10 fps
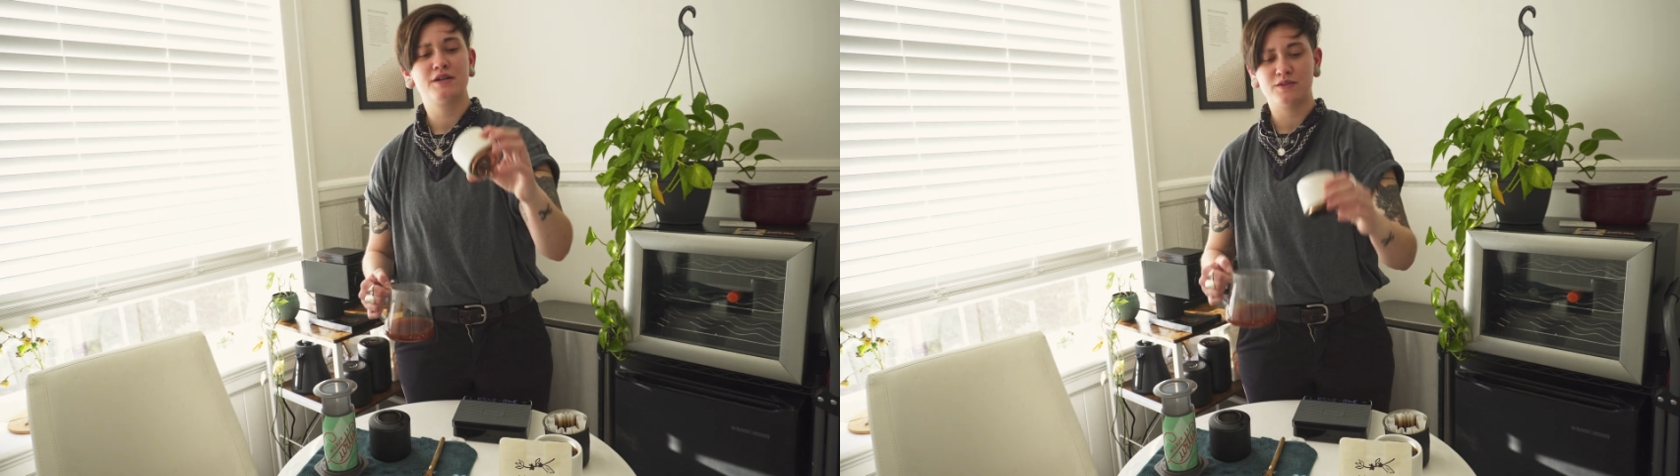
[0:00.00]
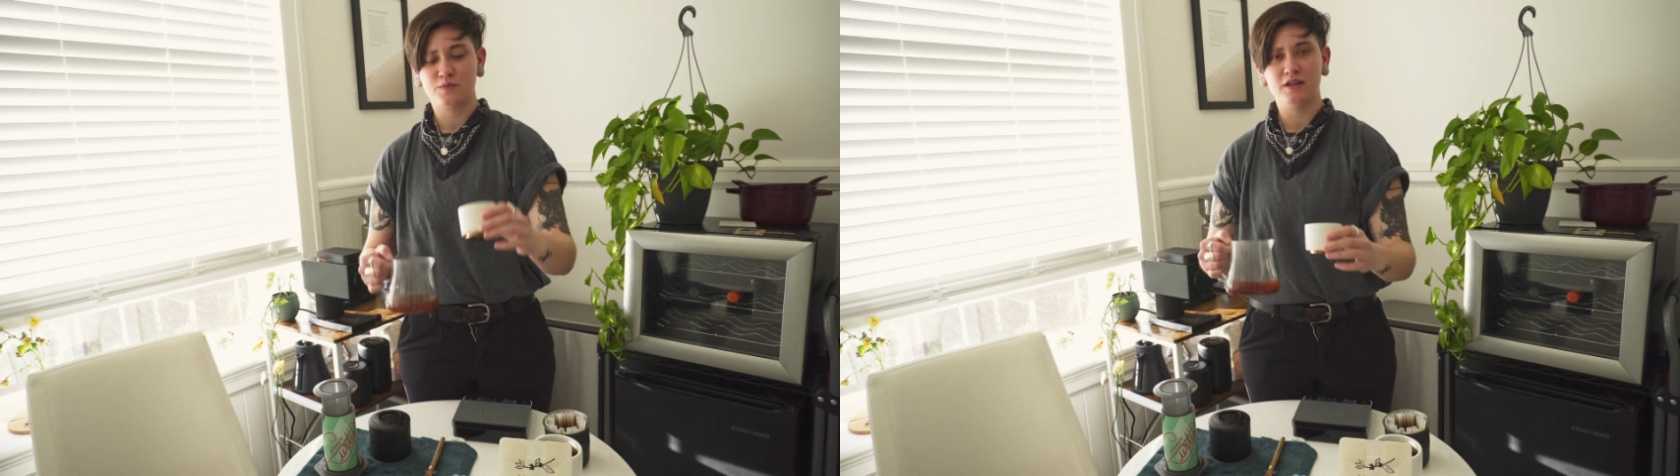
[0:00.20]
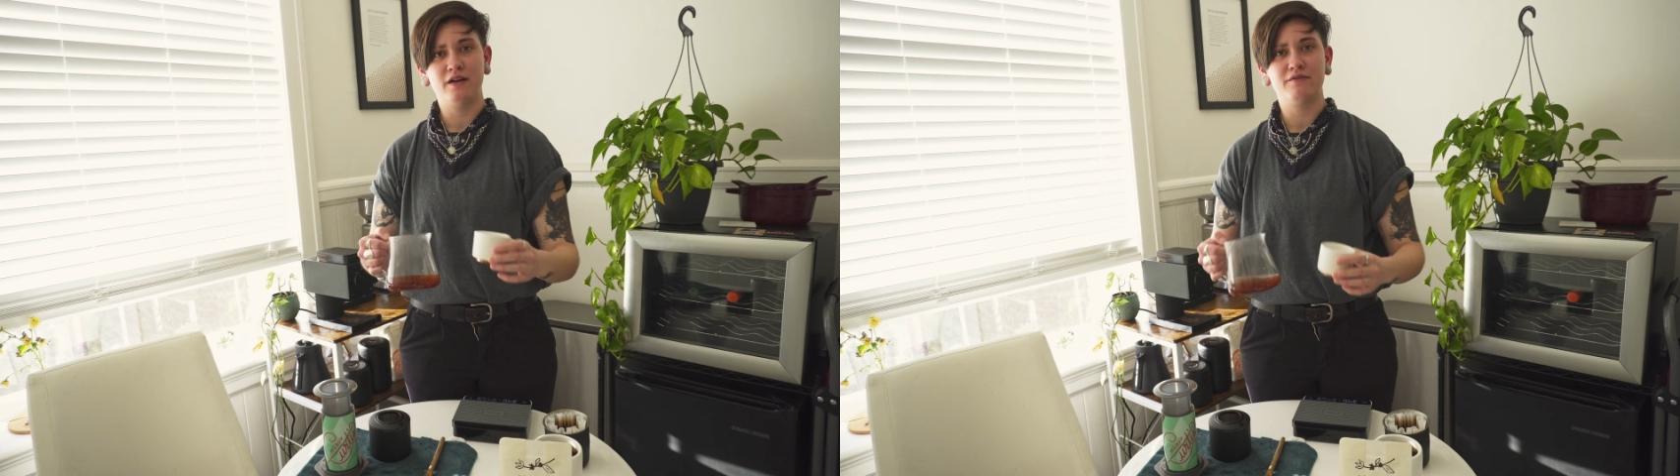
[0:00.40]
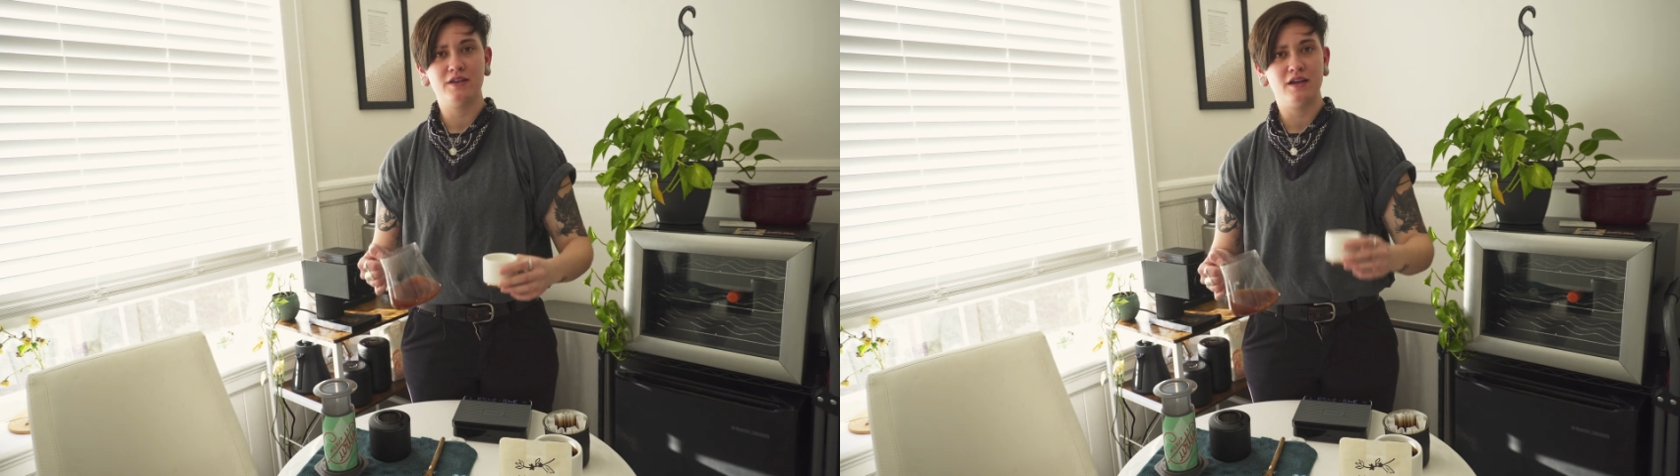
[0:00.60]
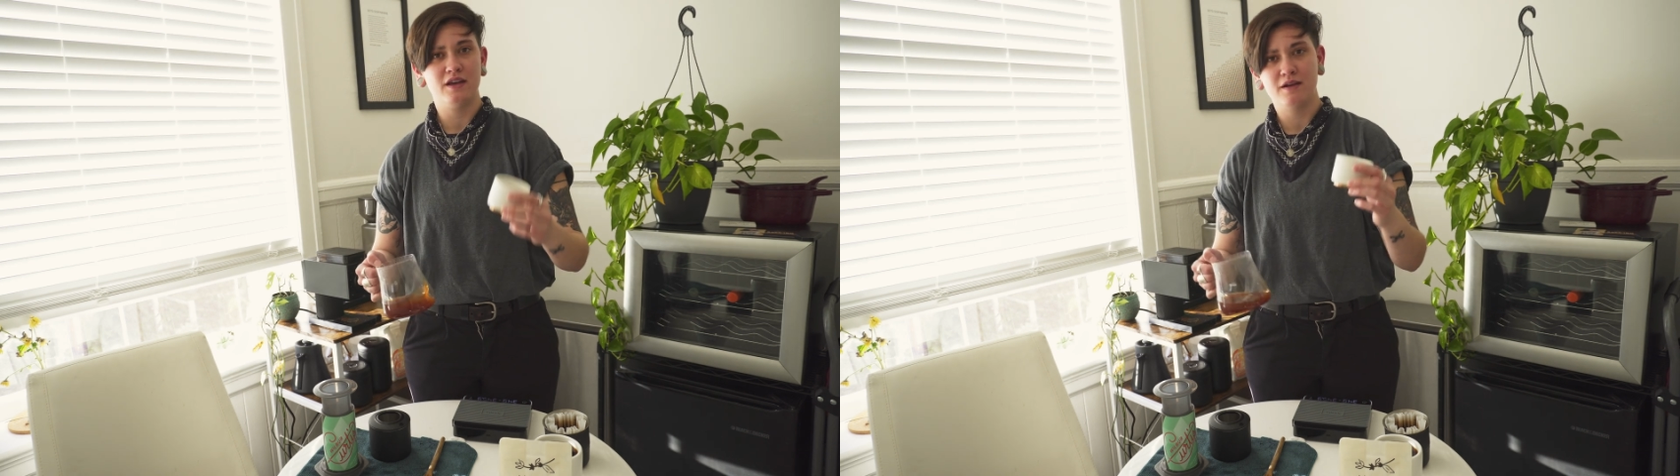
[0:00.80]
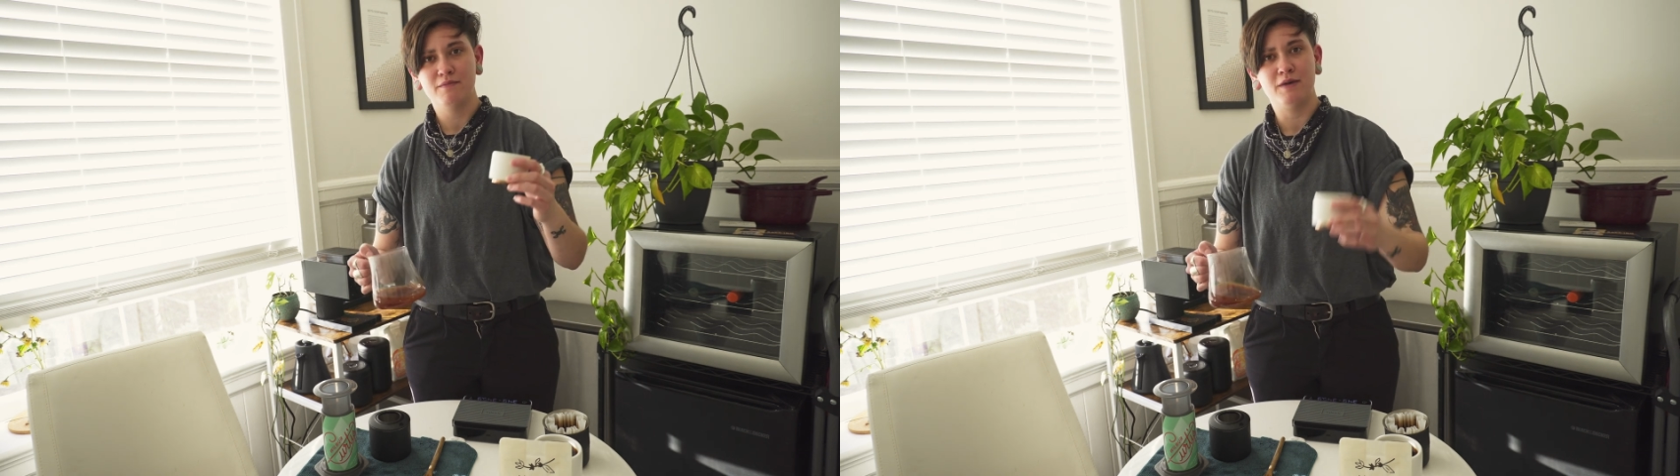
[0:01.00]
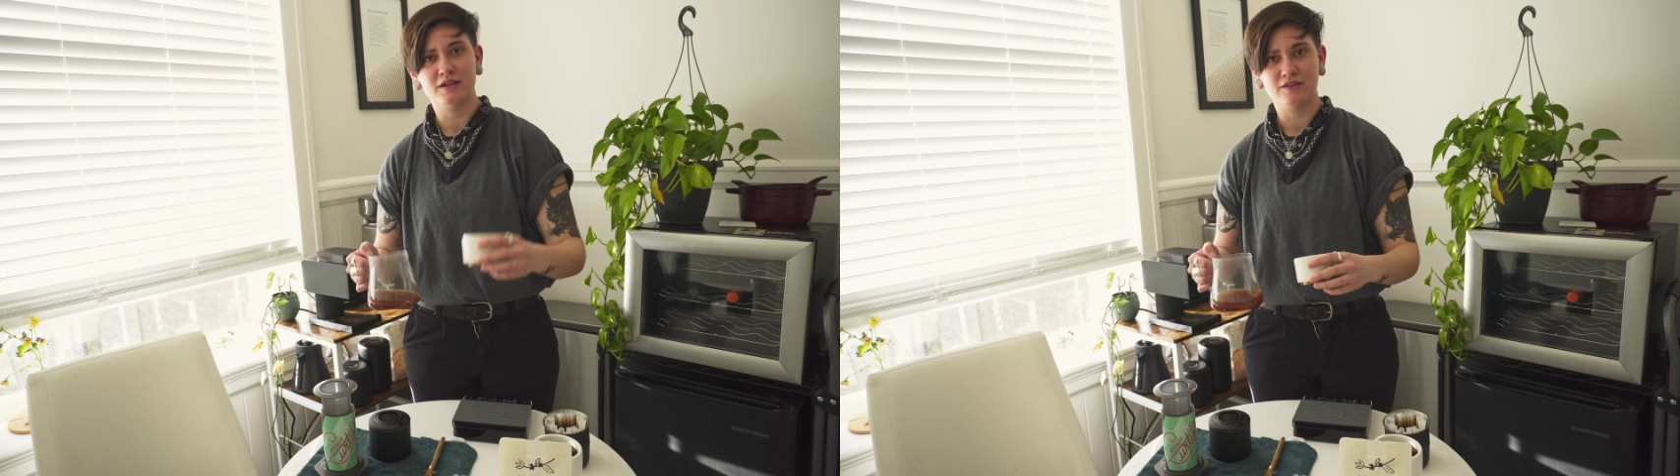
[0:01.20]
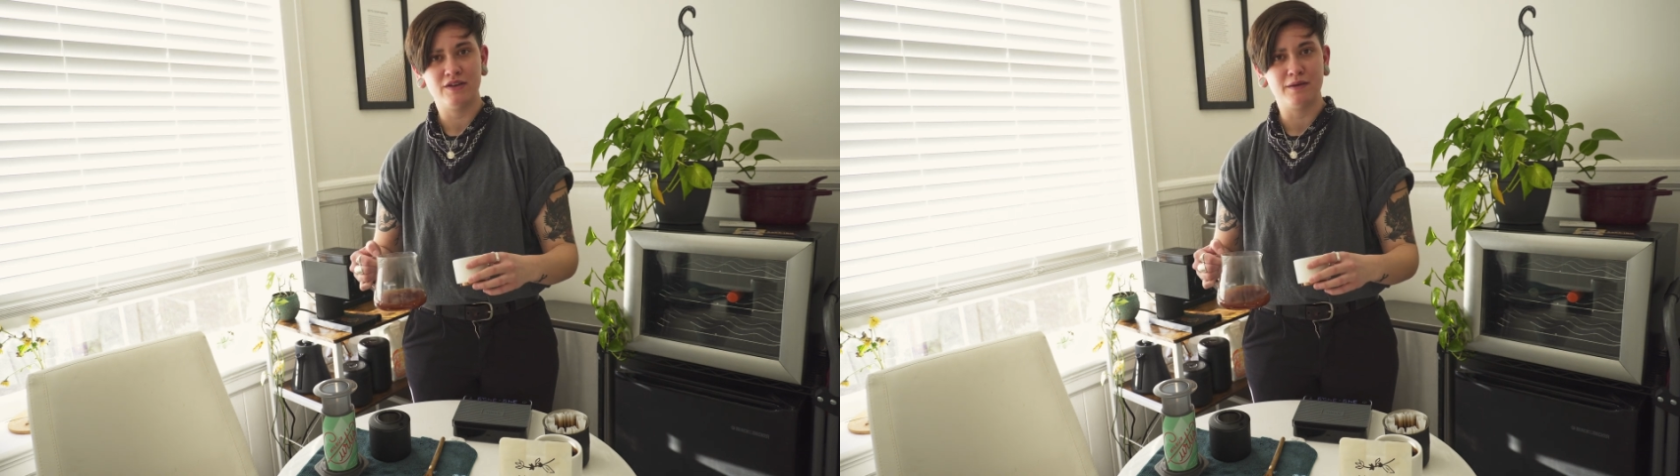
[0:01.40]
because we love the
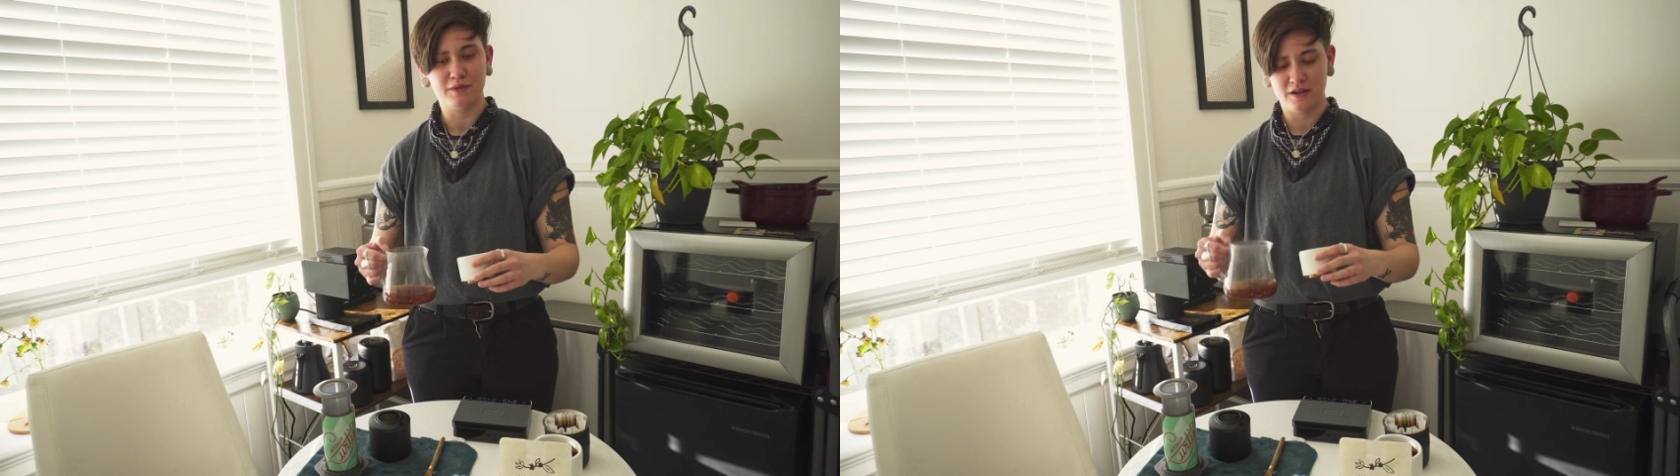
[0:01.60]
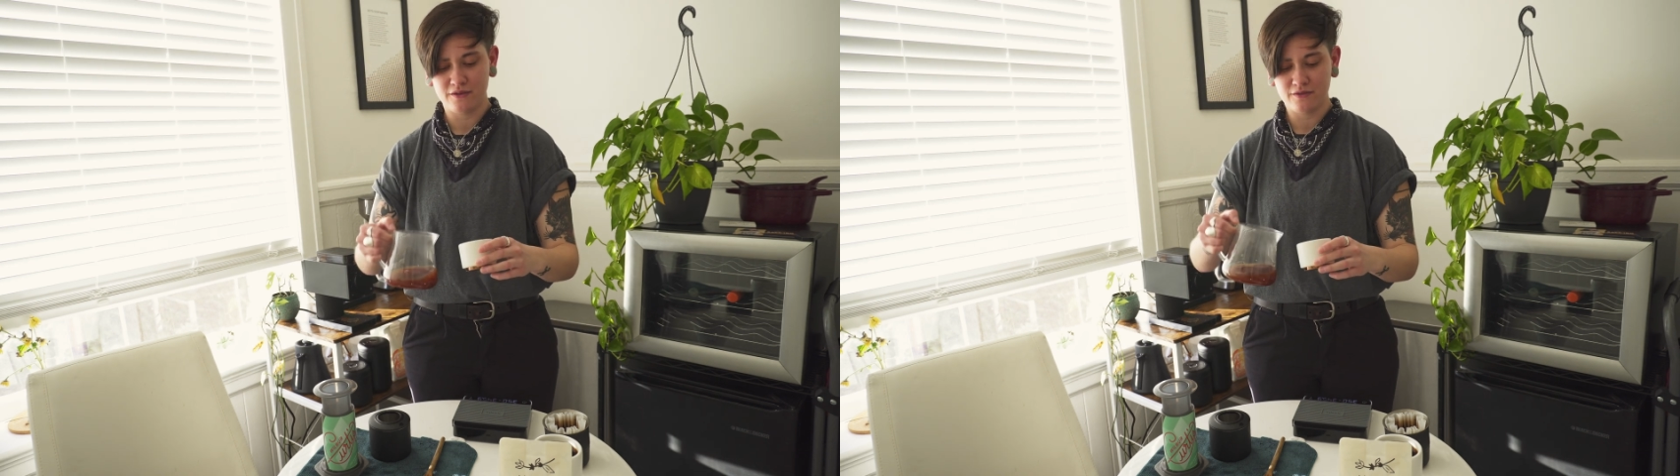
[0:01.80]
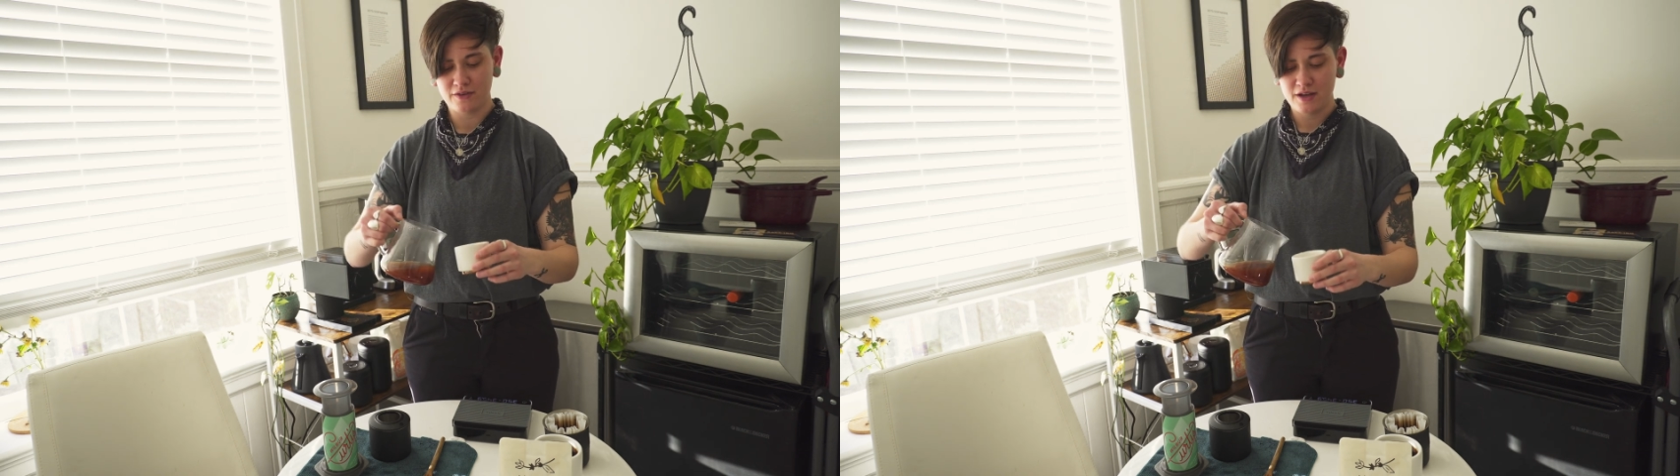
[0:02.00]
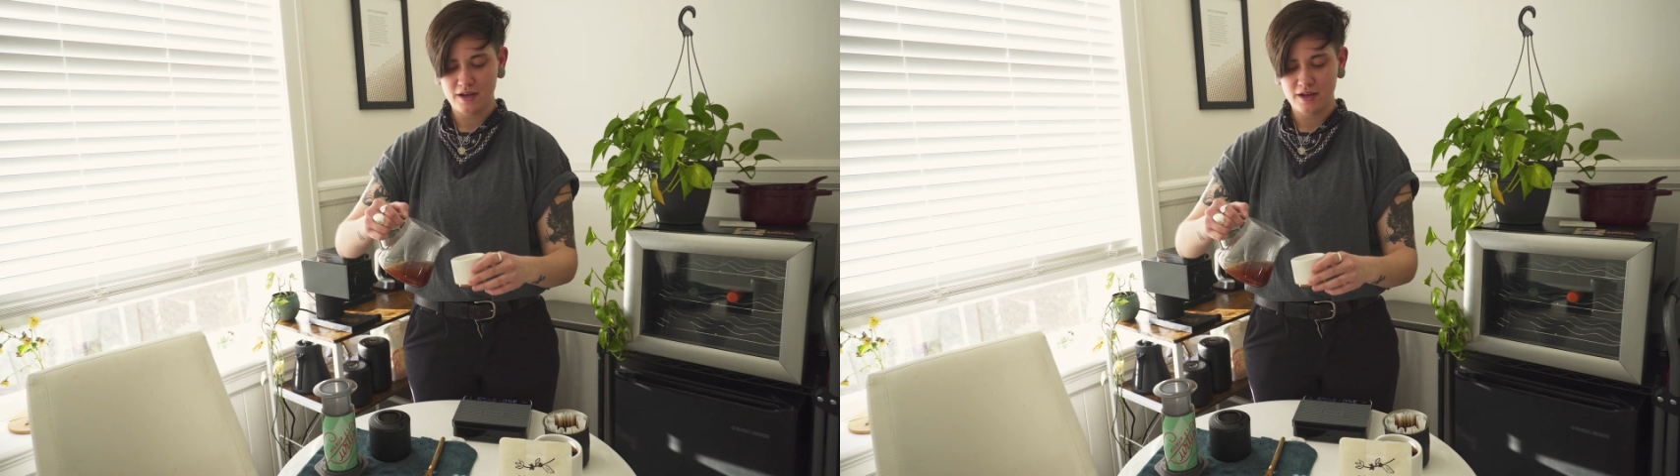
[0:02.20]
Monty family of